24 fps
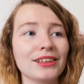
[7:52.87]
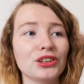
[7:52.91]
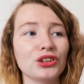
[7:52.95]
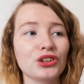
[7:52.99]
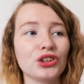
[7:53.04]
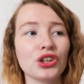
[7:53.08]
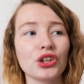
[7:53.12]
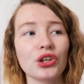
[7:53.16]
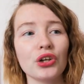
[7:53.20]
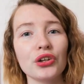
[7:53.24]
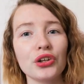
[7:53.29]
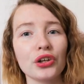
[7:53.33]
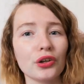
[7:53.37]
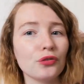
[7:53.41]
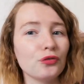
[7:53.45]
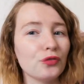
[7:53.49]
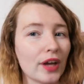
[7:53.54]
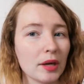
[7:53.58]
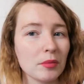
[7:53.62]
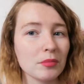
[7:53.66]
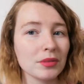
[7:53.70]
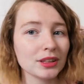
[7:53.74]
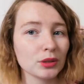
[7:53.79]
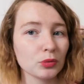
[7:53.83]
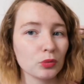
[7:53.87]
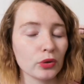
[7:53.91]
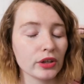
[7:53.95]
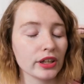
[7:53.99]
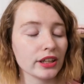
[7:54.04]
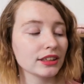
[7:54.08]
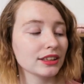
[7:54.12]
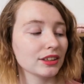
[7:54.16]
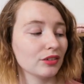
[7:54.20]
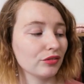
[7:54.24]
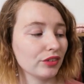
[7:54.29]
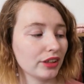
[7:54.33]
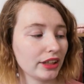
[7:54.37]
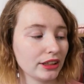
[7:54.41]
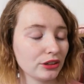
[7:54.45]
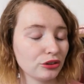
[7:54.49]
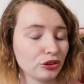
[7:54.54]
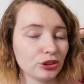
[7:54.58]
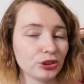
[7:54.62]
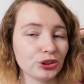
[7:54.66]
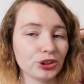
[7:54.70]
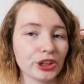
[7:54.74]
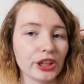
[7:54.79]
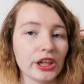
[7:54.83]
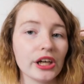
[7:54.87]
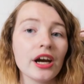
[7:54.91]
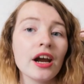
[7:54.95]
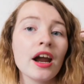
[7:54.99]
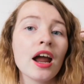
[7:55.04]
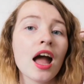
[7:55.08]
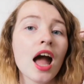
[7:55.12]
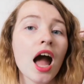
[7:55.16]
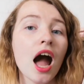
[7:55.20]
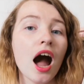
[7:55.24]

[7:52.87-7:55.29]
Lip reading: to other famous works of literature,